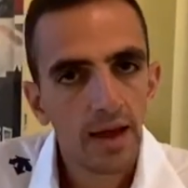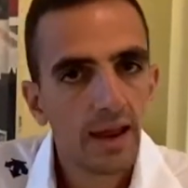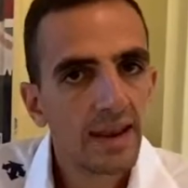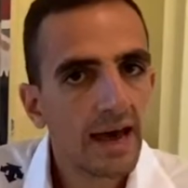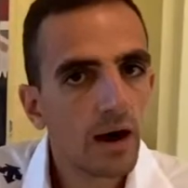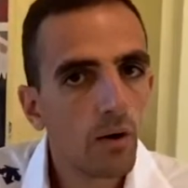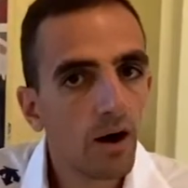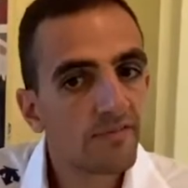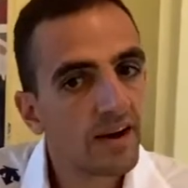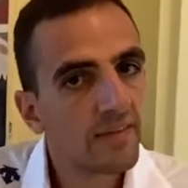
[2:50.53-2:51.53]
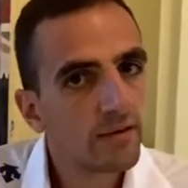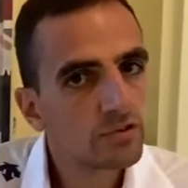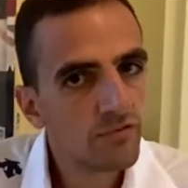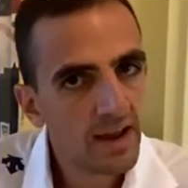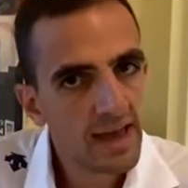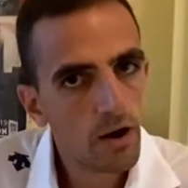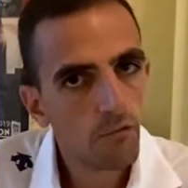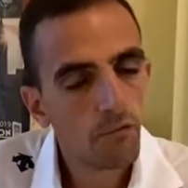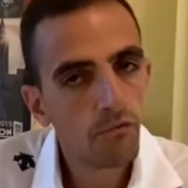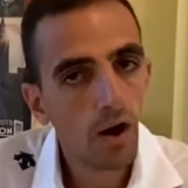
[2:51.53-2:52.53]
Now I found that was very
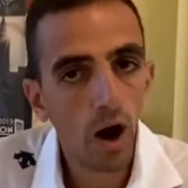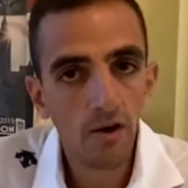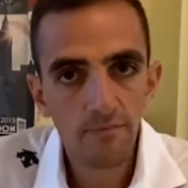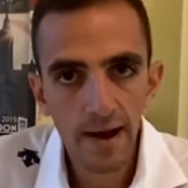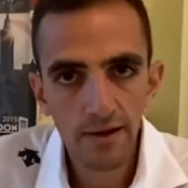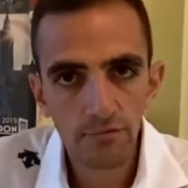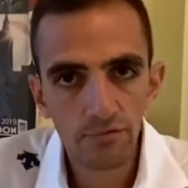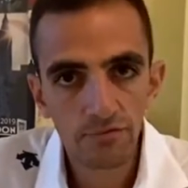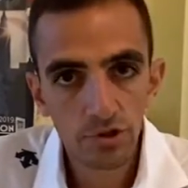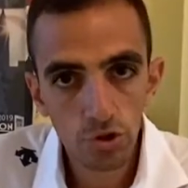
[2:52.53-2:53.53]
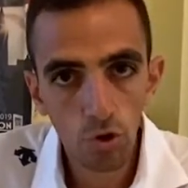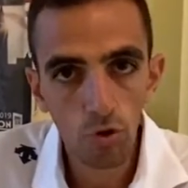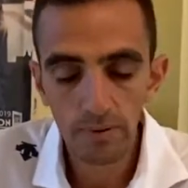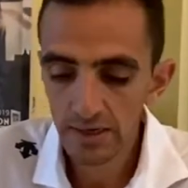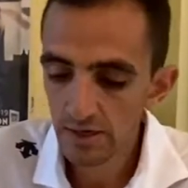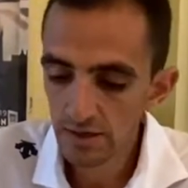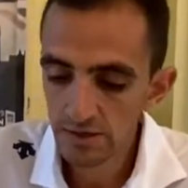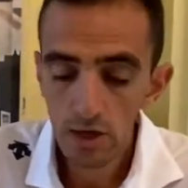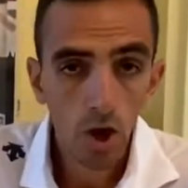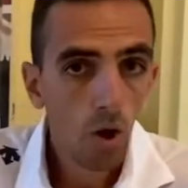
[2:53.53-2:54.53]
helpful for half marathon for sure
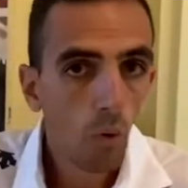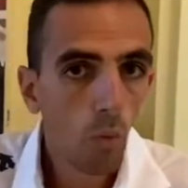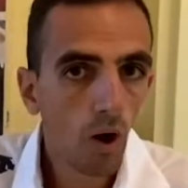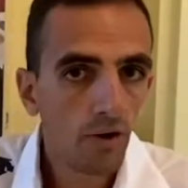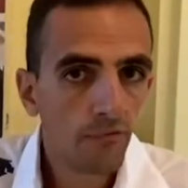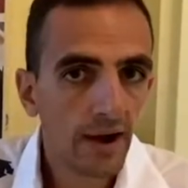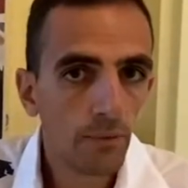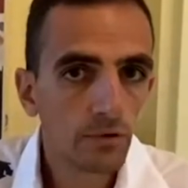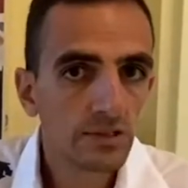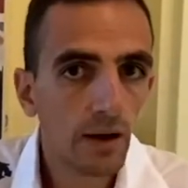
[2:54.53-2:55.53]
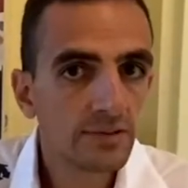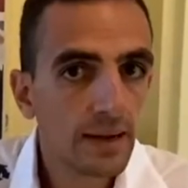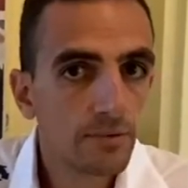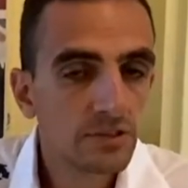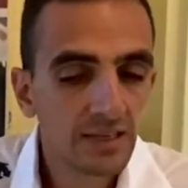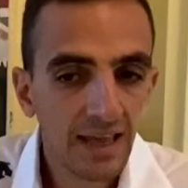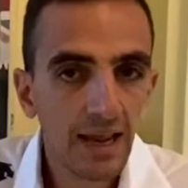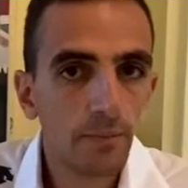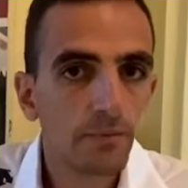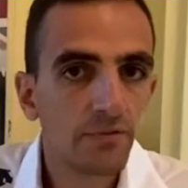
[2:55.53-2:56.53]
because what I found was that I was able to
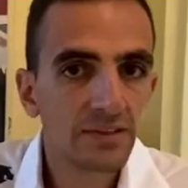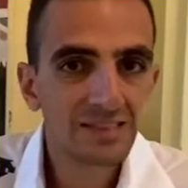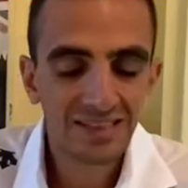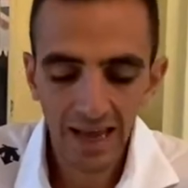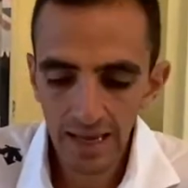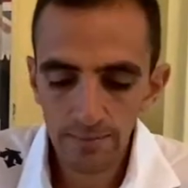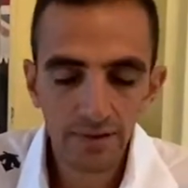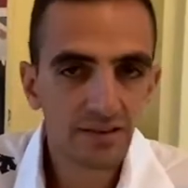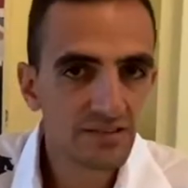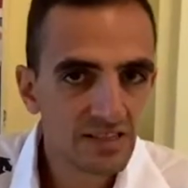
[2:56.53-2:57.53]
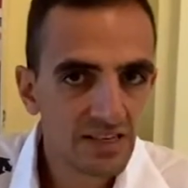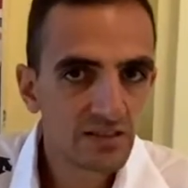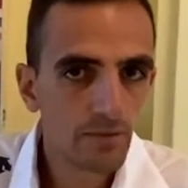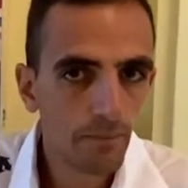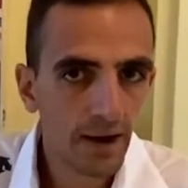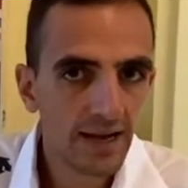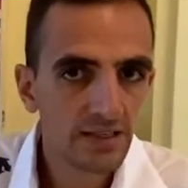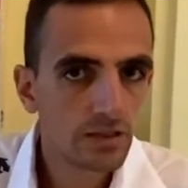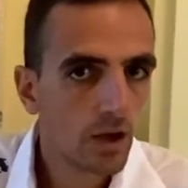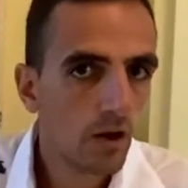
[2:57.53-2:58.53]
keep the same consistent
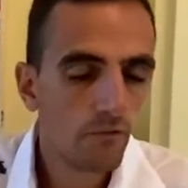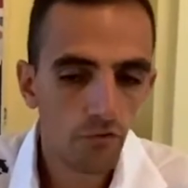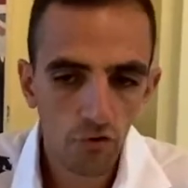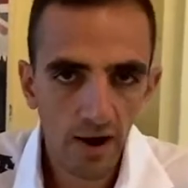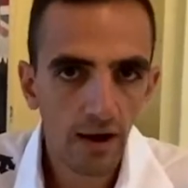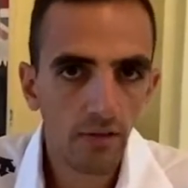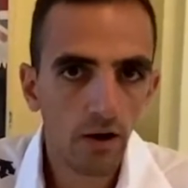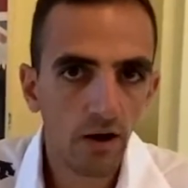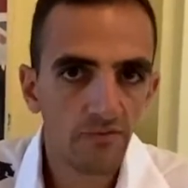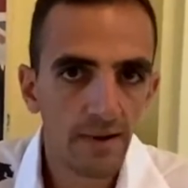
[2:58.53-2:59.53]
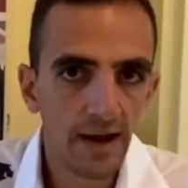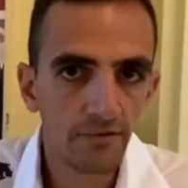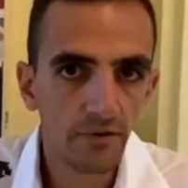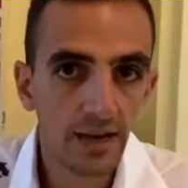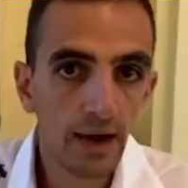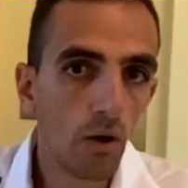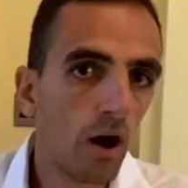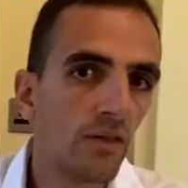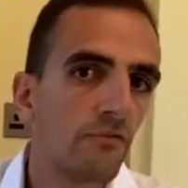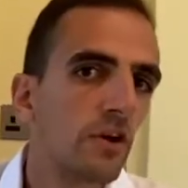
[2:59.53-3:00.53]
pace throughout the half marathon.
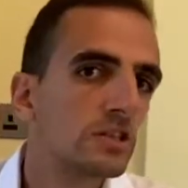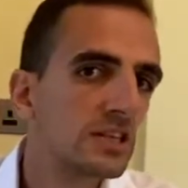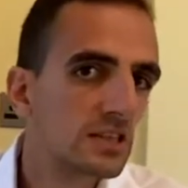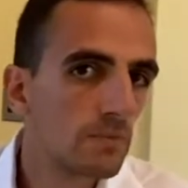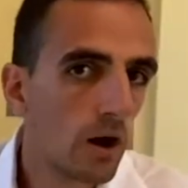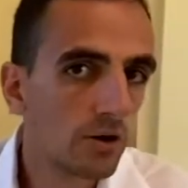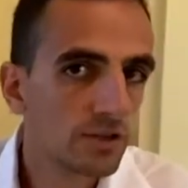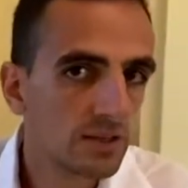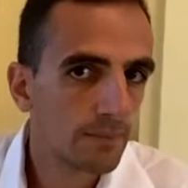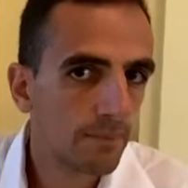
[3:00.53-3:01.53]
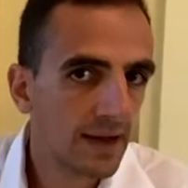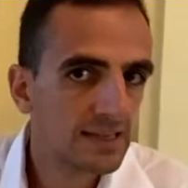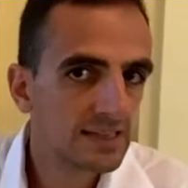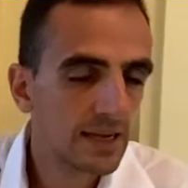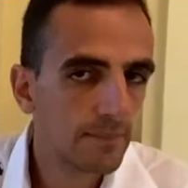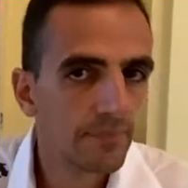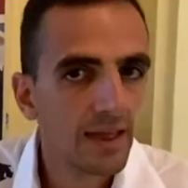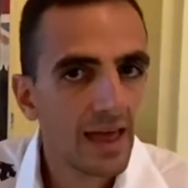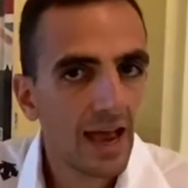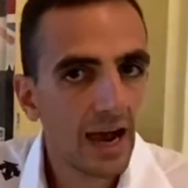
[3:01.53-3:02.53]
Now the first six miles I pace it,
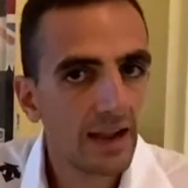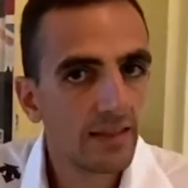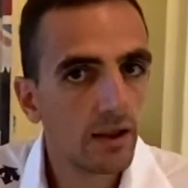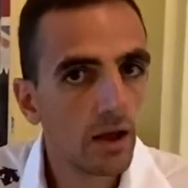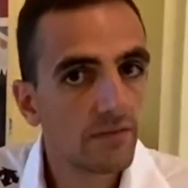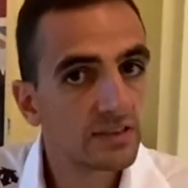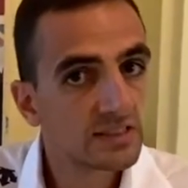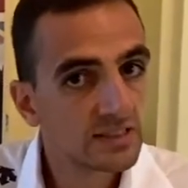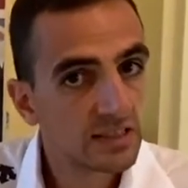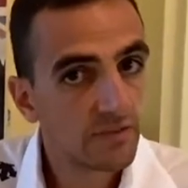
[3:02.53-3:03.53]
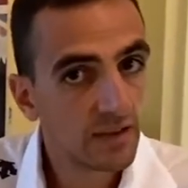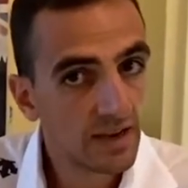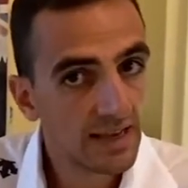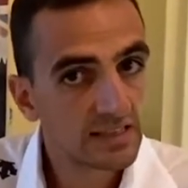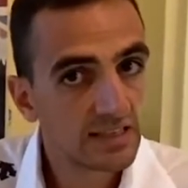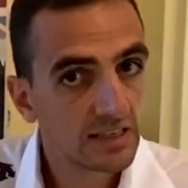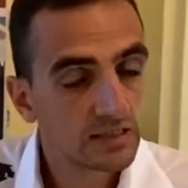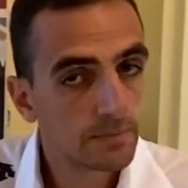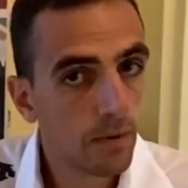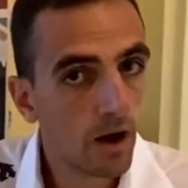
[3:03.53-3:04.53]
and then the the, the next
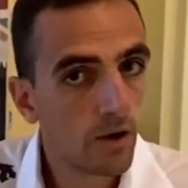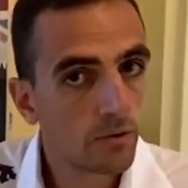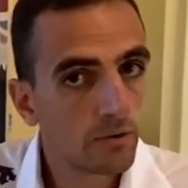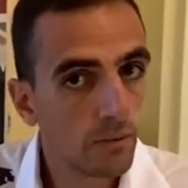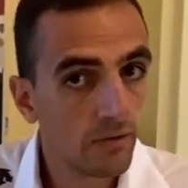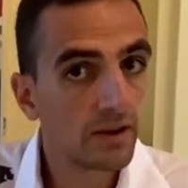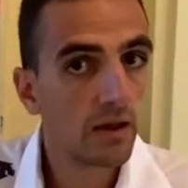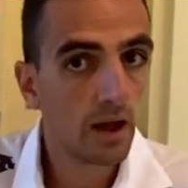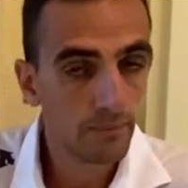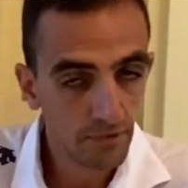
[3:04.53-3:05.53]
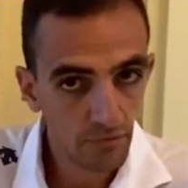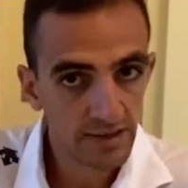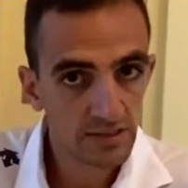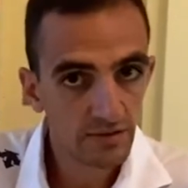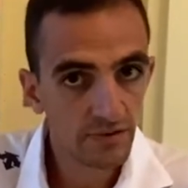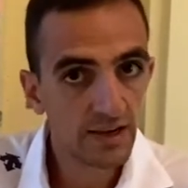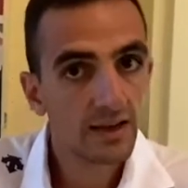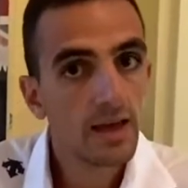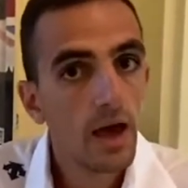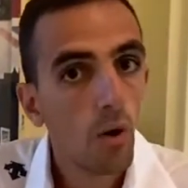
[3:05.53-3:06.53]
six mile, well the, um, the rest of
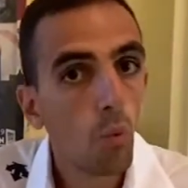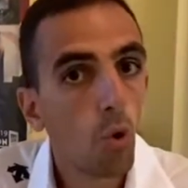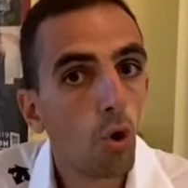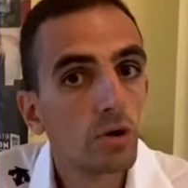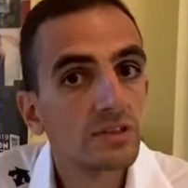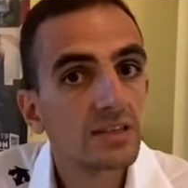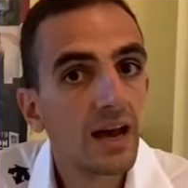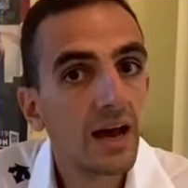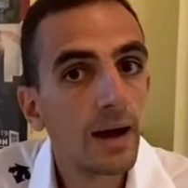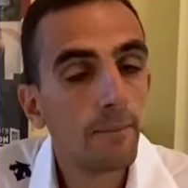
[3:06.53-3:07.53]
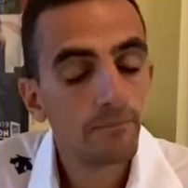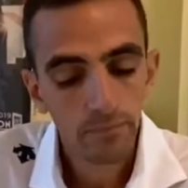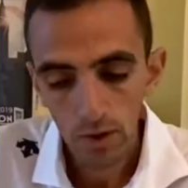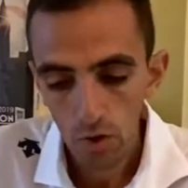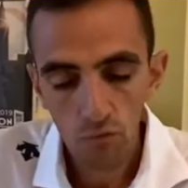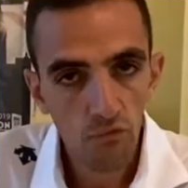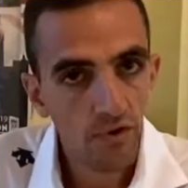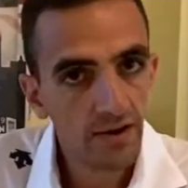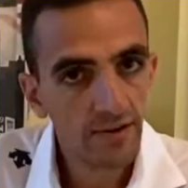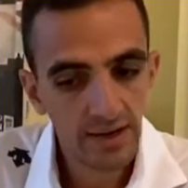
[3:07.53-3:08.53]
it was um,
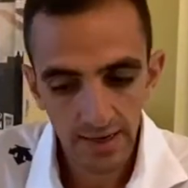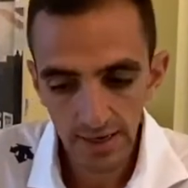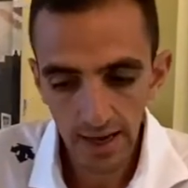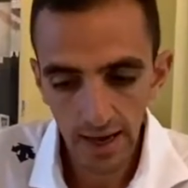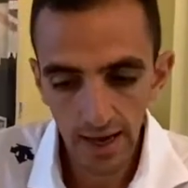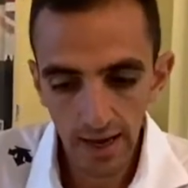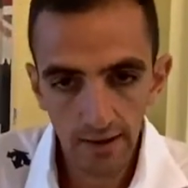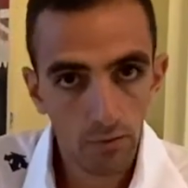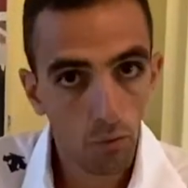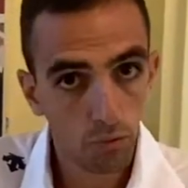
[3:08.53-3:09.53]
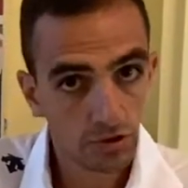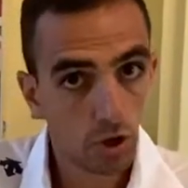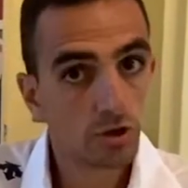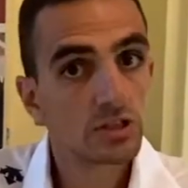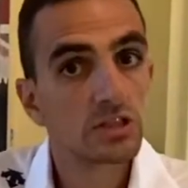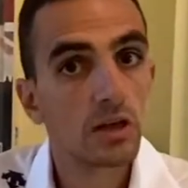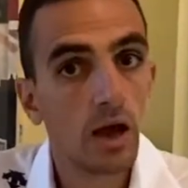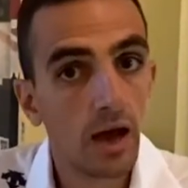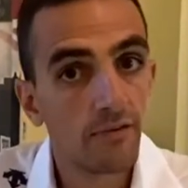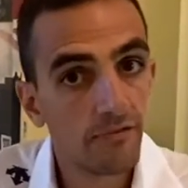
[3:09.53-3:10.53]
very uh, was a lot
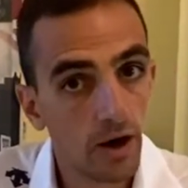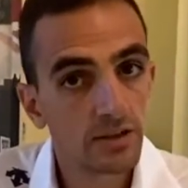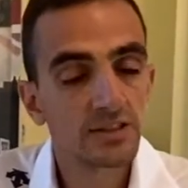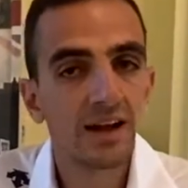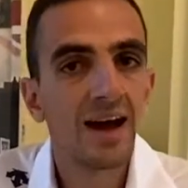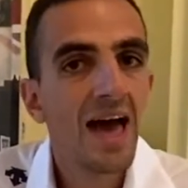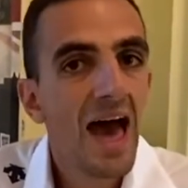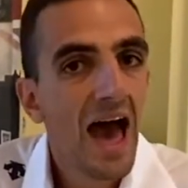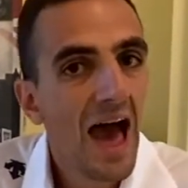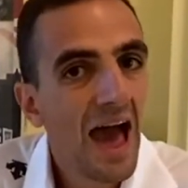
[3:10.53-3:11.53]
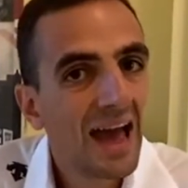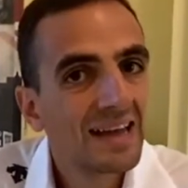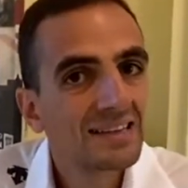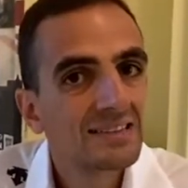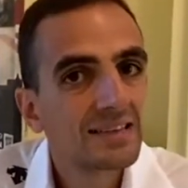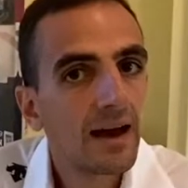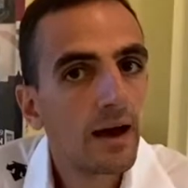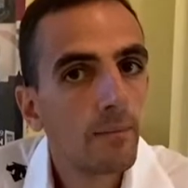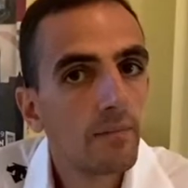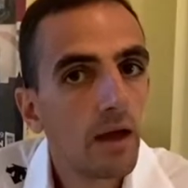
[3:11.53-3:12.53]
uh, faster, and
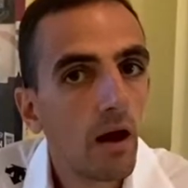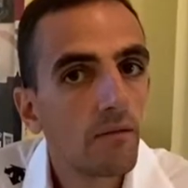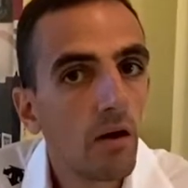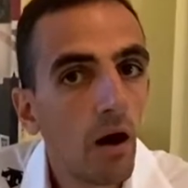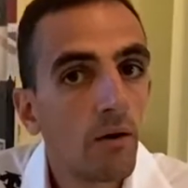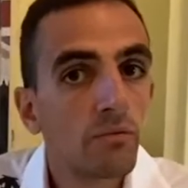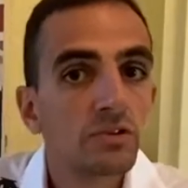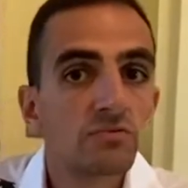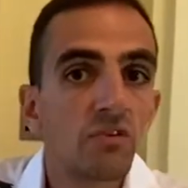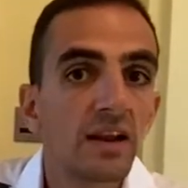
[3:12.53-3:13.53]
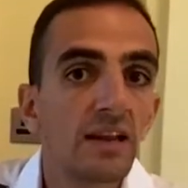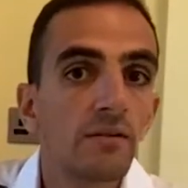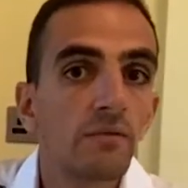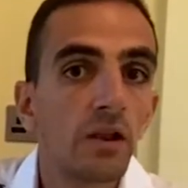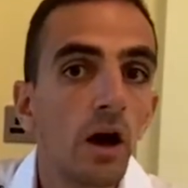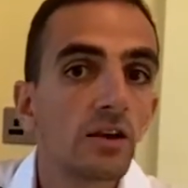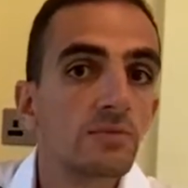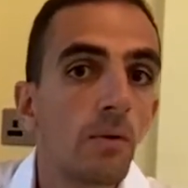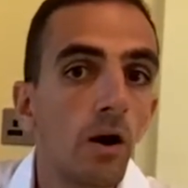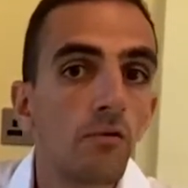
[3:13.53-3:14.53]
um, I was running the last
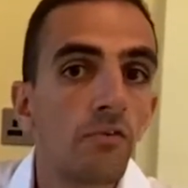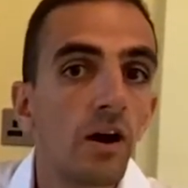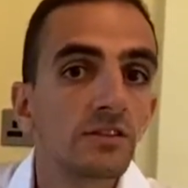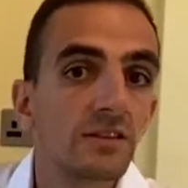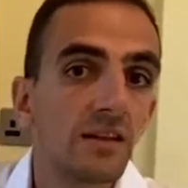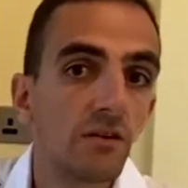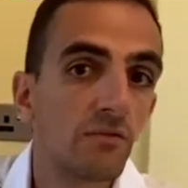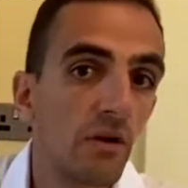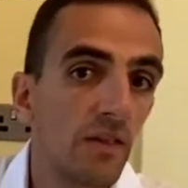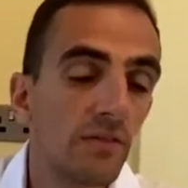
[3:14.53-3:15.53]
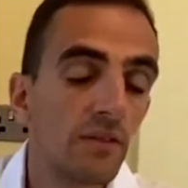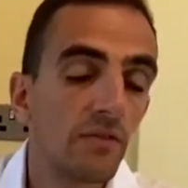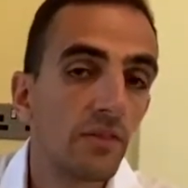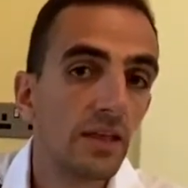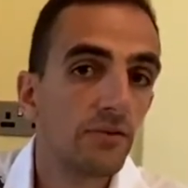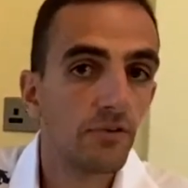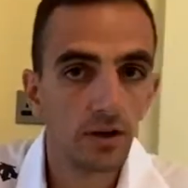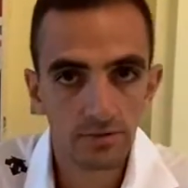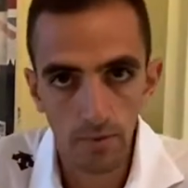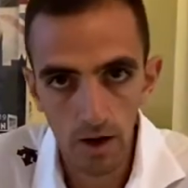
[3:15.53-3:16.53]
mile faster than I run the
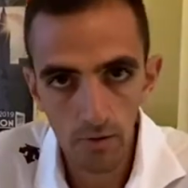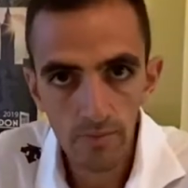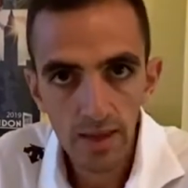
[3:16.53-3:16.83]
first mile.